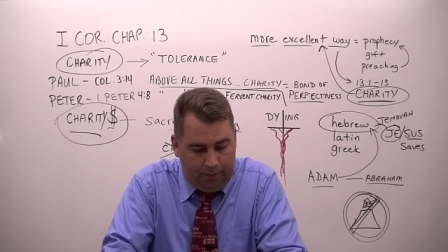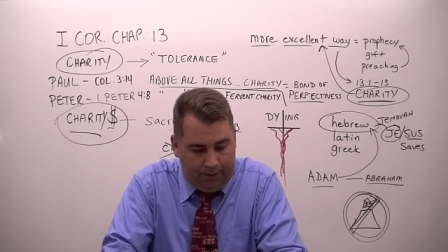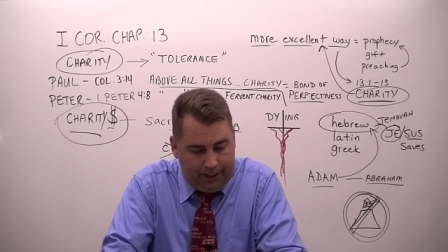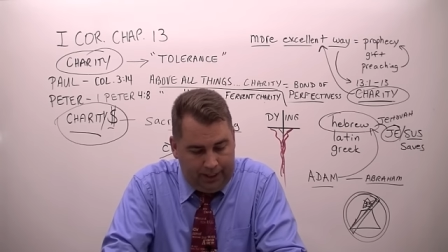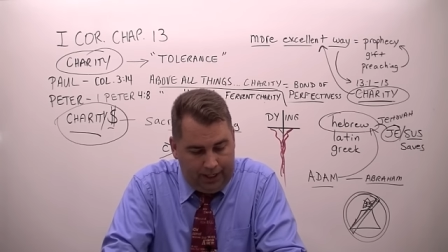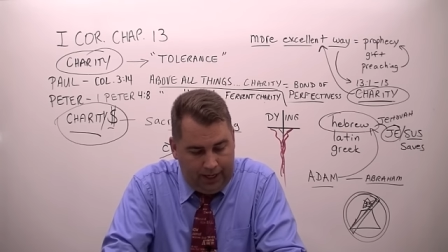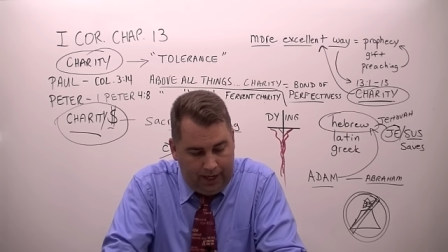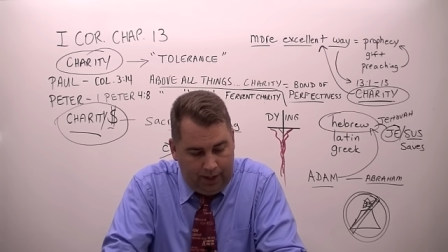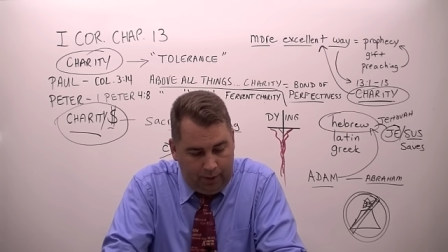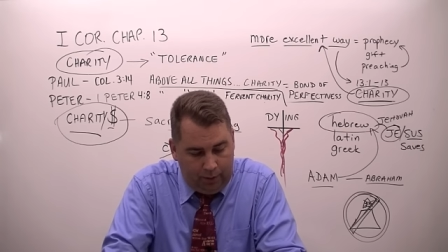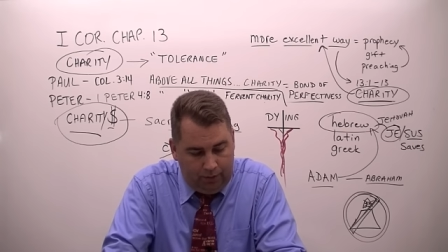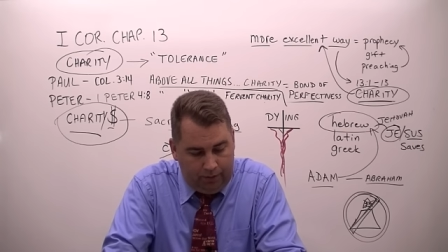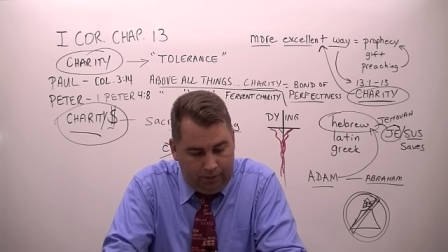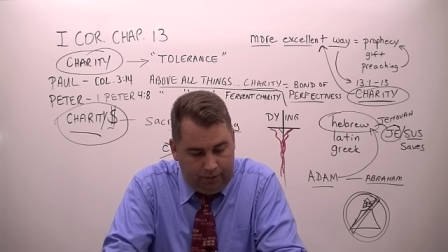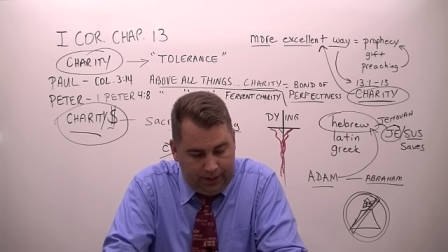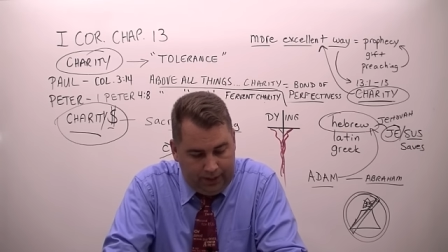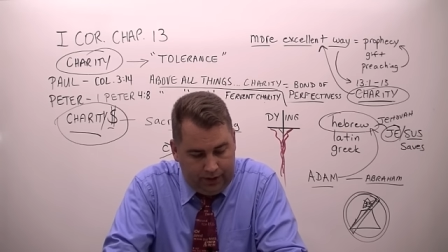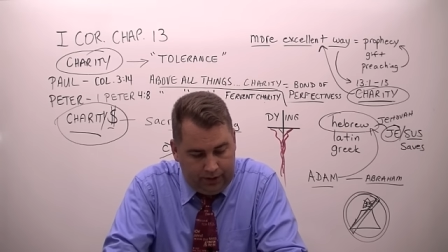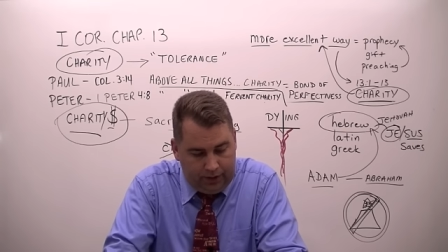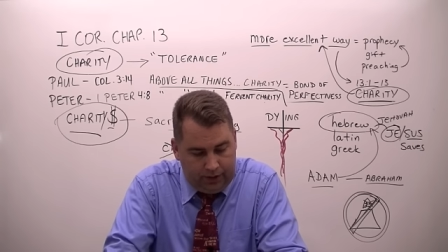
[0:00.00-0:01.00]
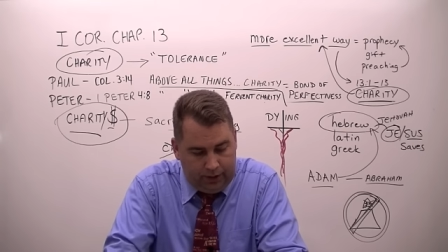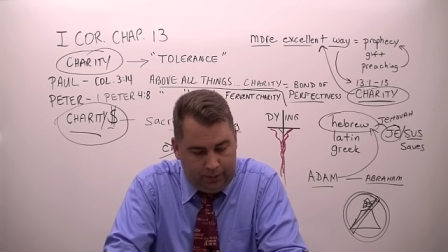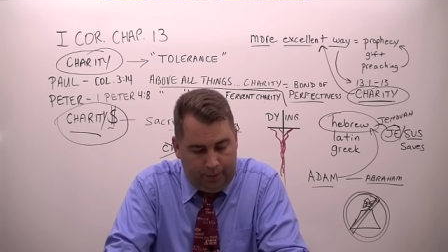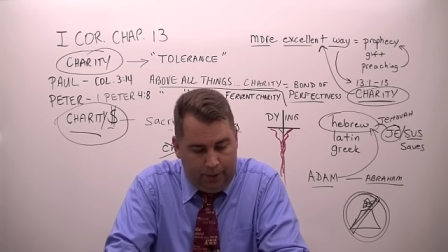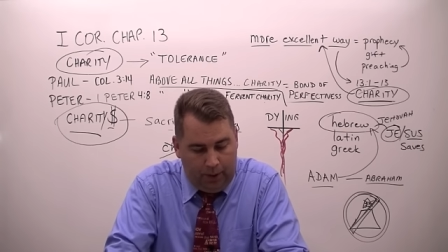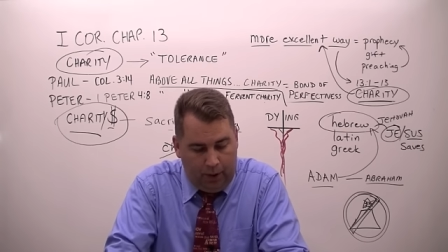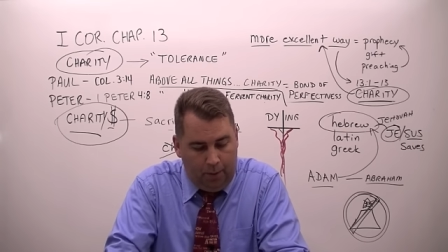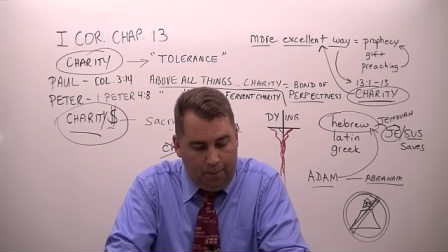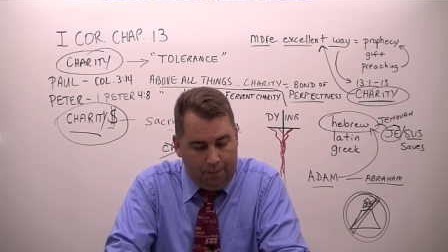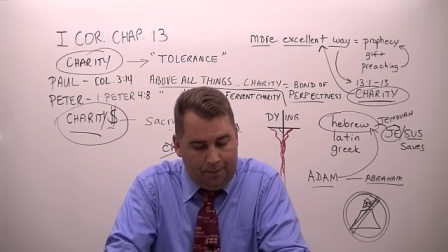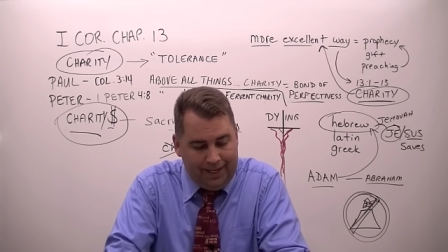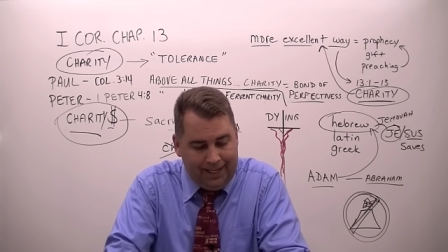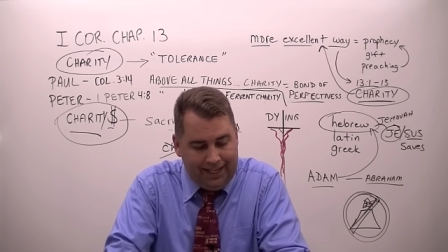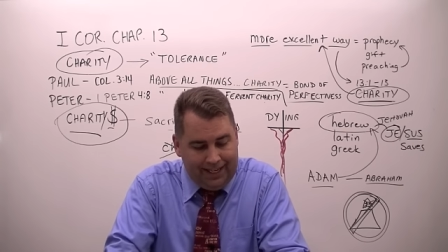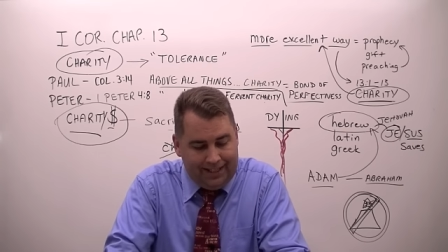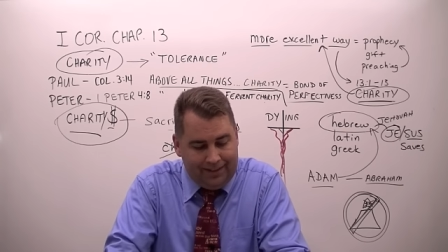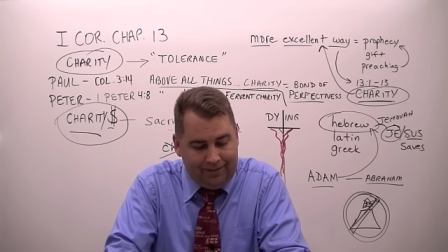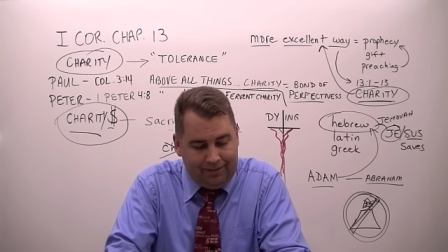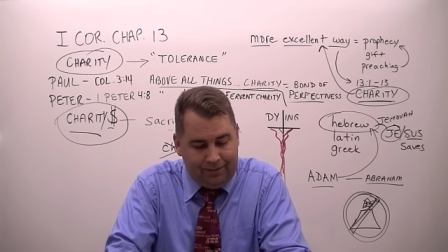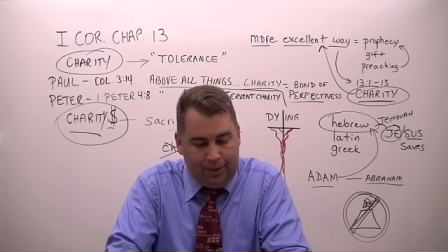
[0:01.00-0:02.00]
But God revealed unto Paul
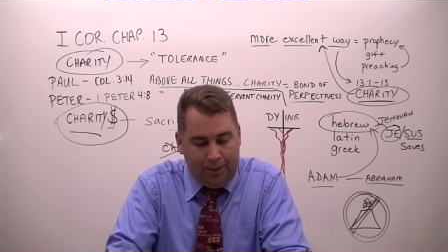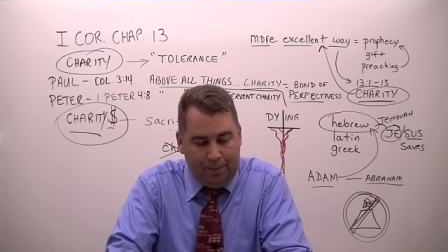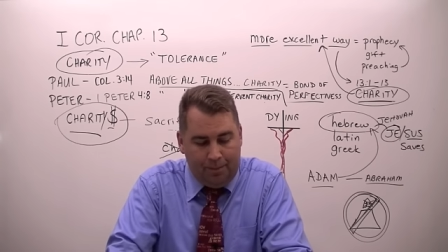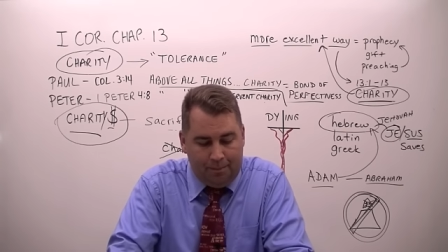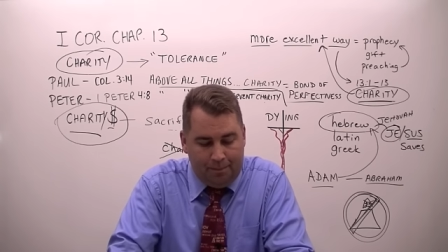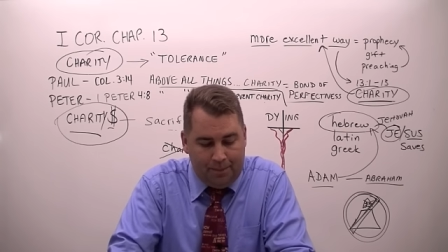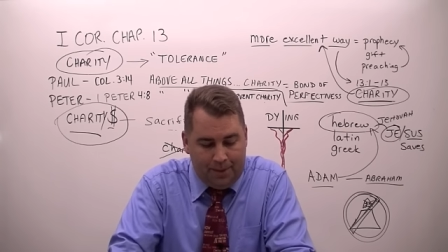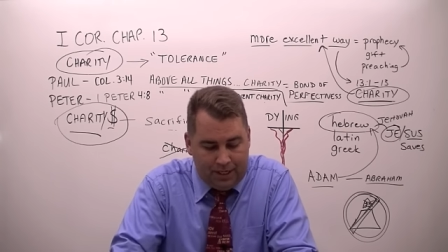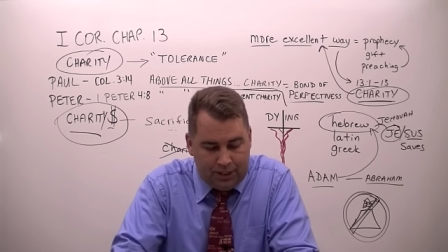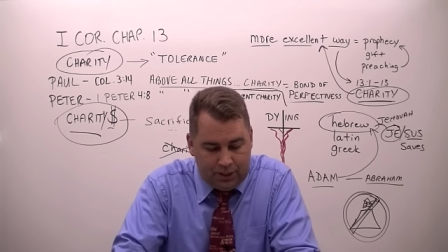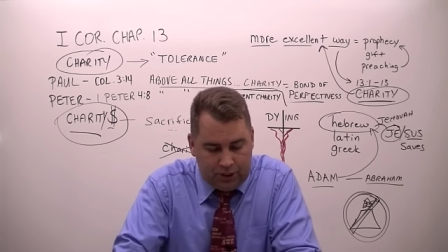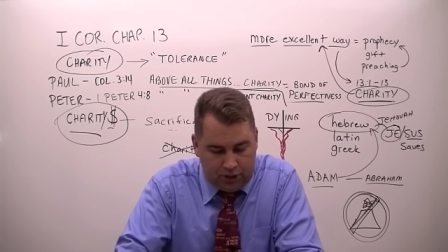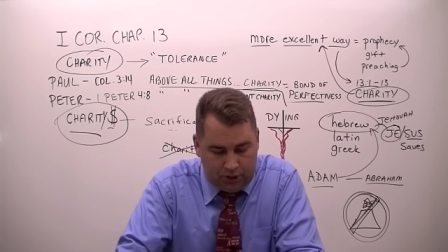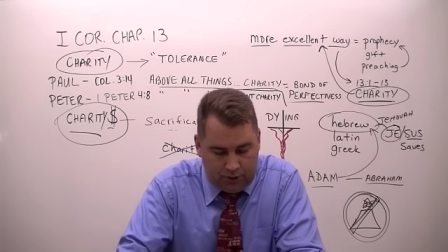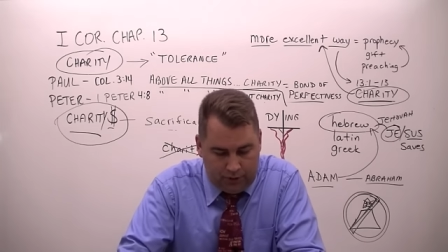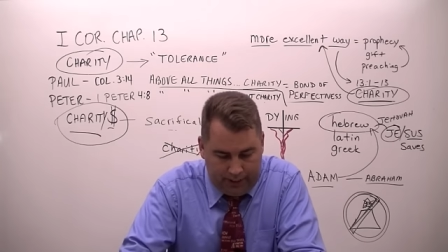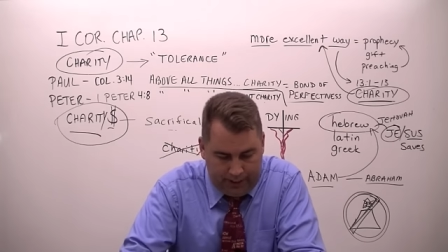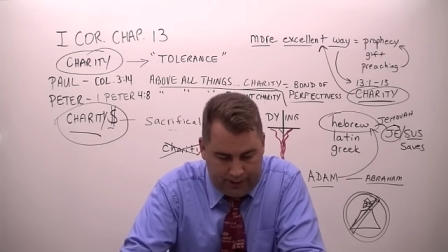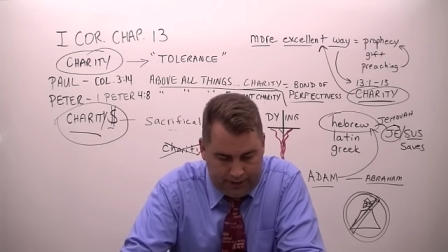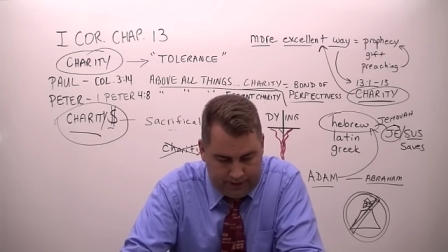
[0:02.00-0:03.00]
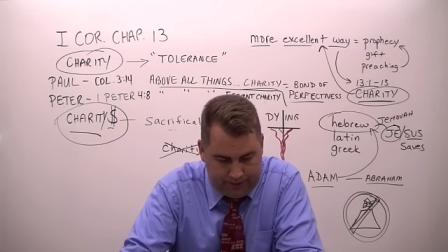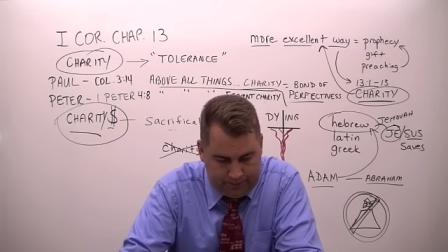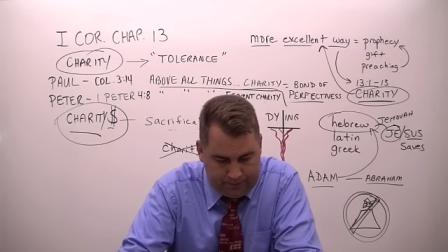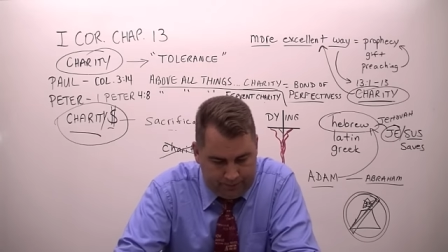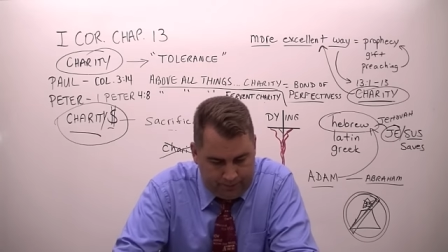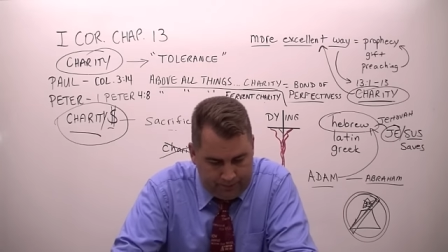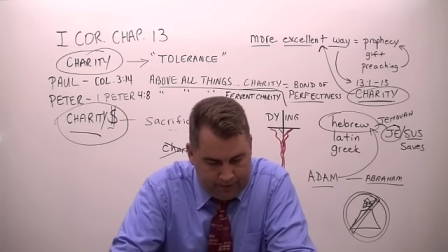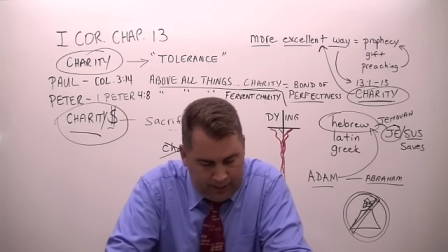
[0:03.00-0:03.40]
many different mysteries.